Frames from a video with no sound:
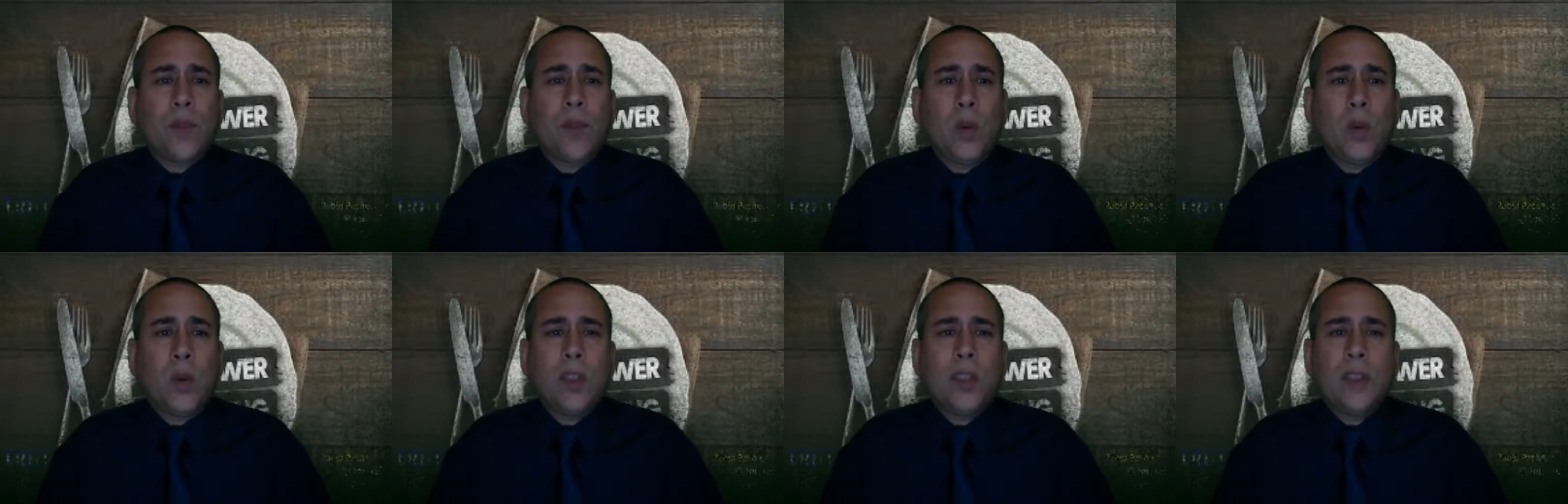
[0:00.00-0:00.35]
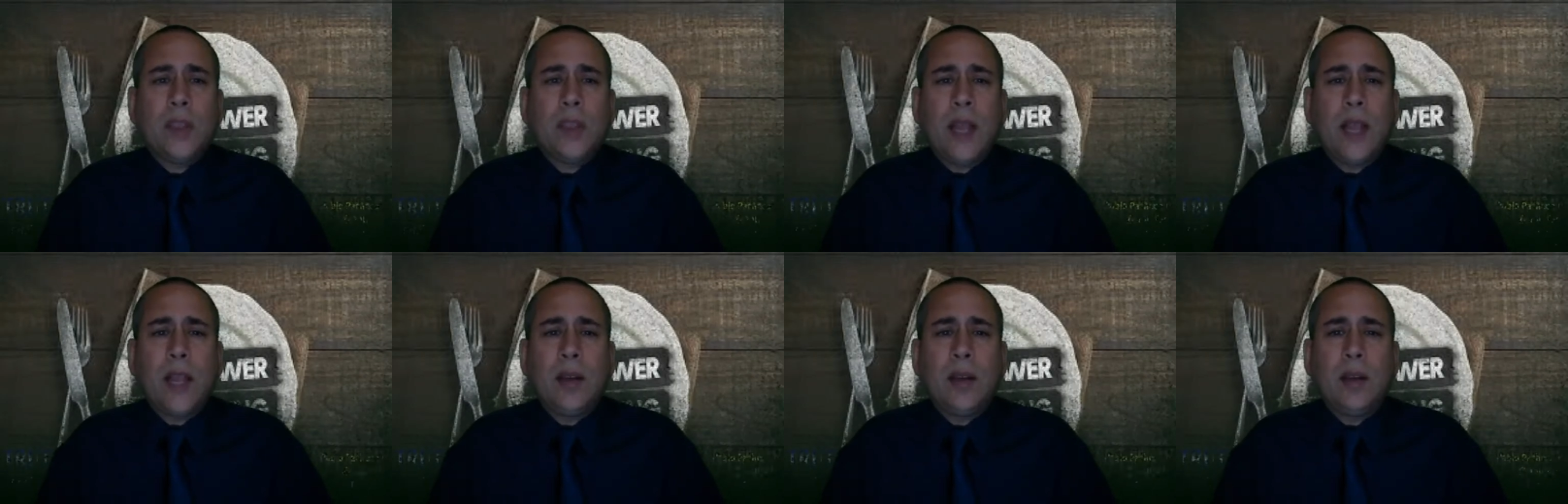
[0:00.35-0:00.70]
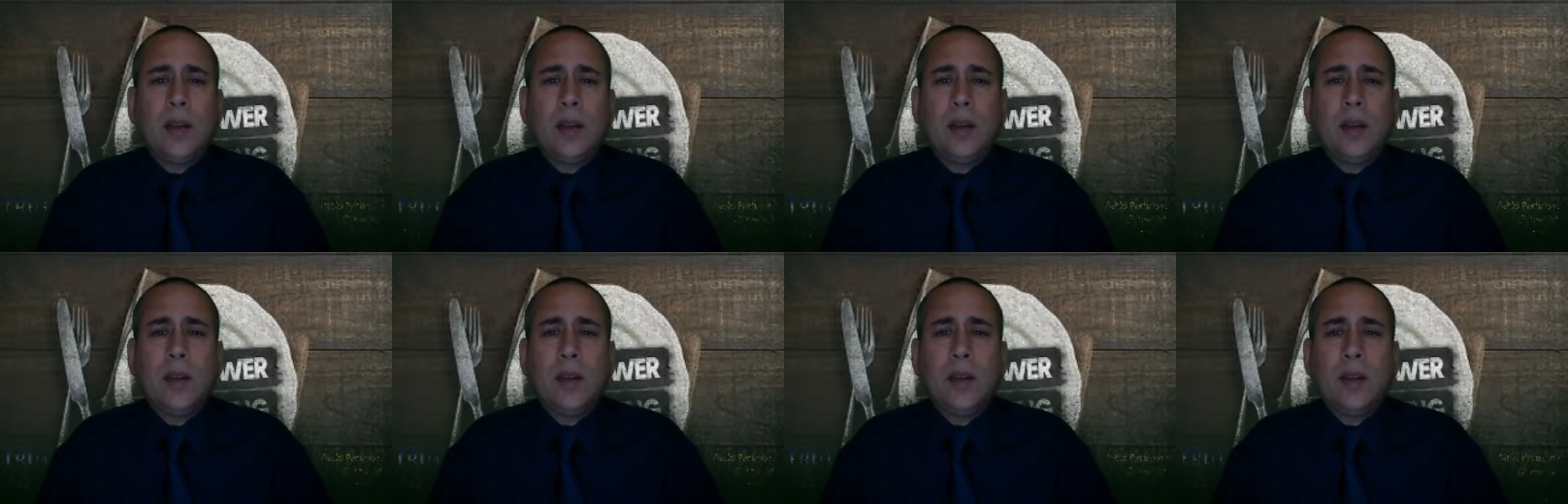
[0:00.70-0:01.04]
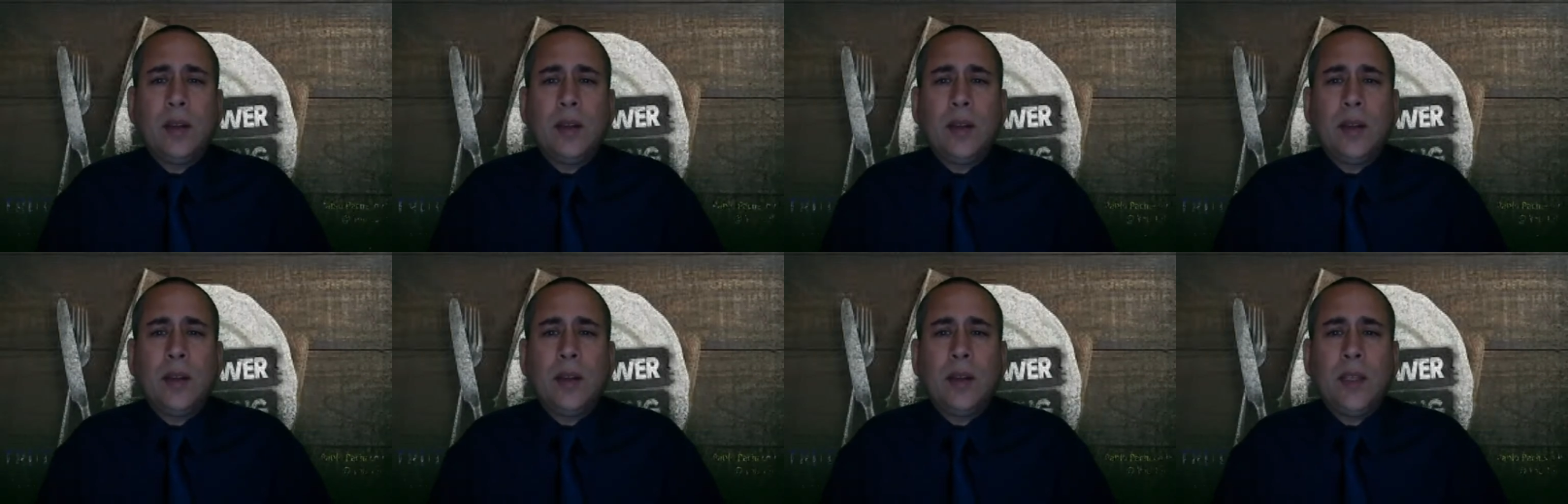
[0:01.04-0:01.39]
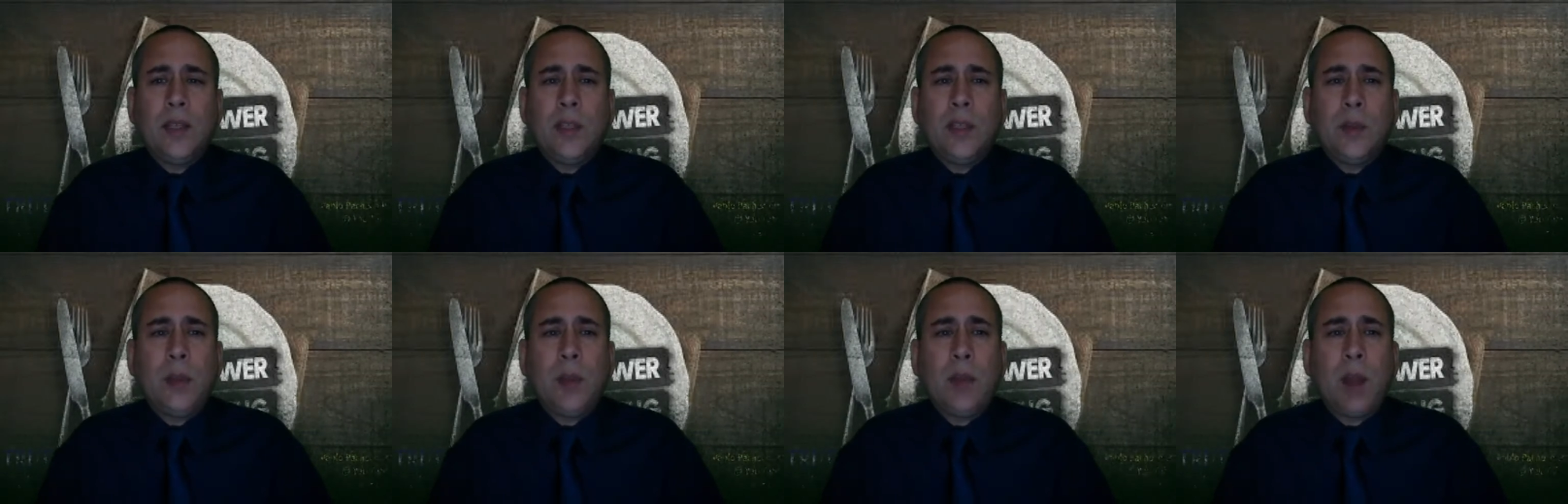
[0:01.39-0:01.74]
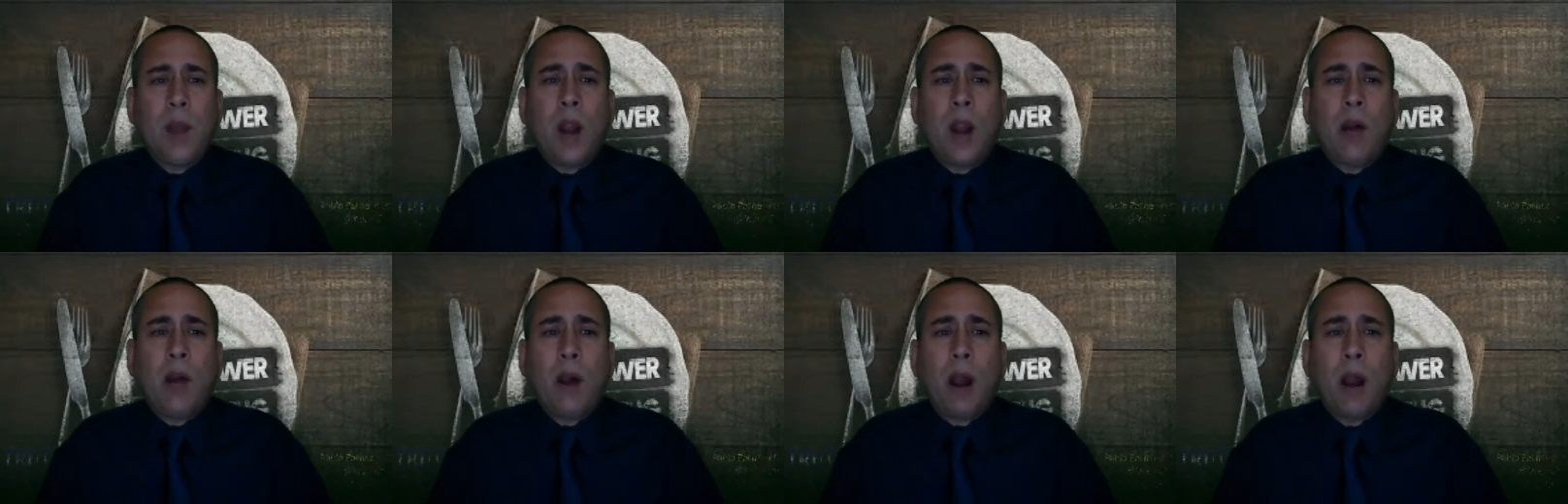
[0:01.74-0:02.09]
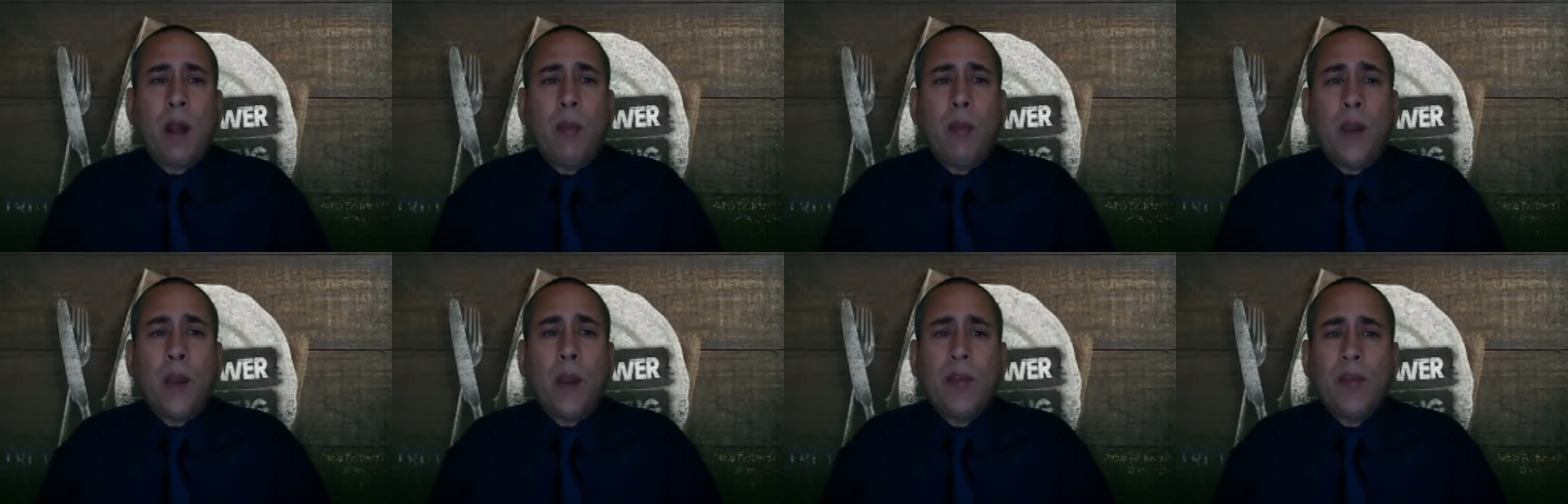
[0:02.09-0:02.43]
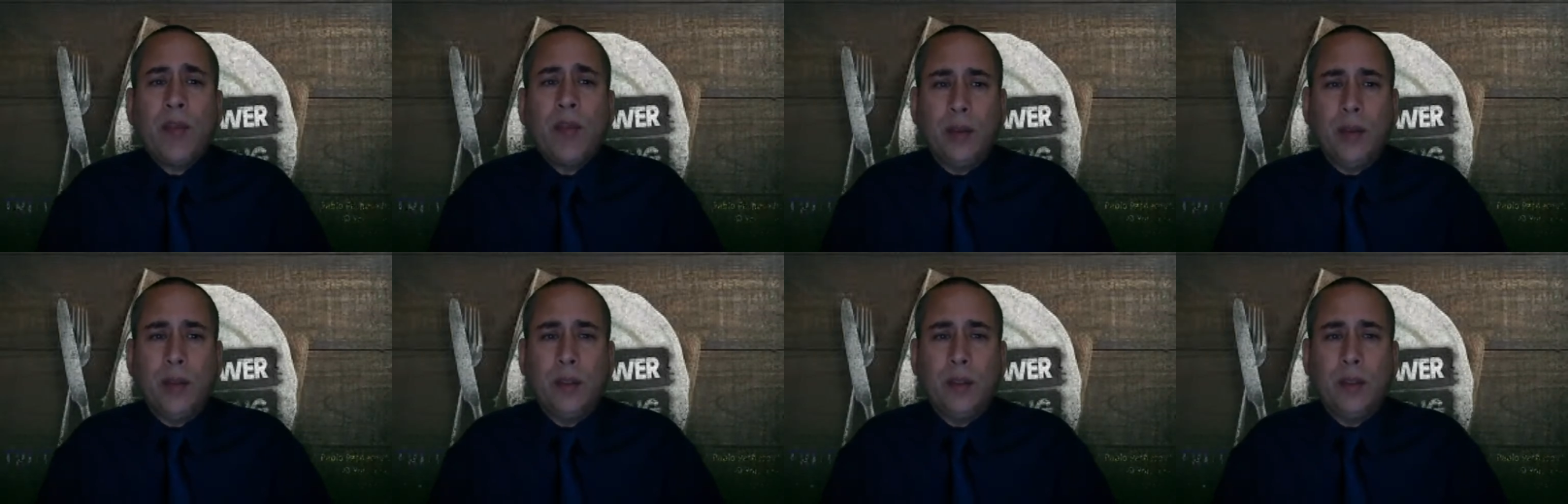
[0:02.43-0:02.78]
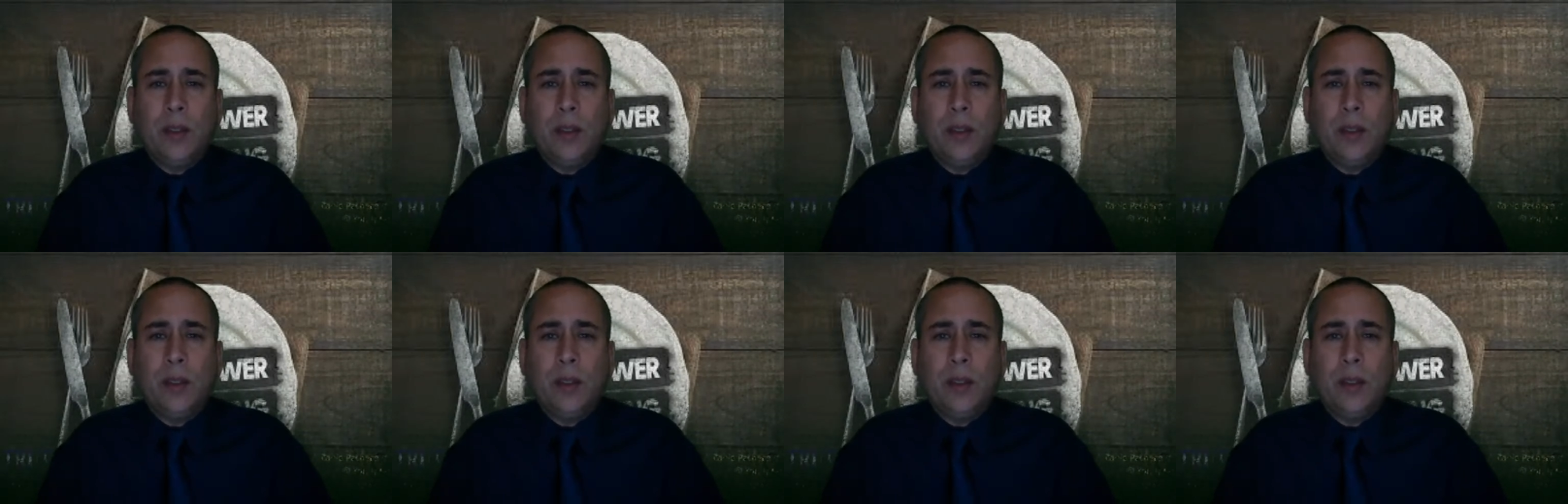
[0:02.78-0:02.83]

What is he saying? These people are our brethren.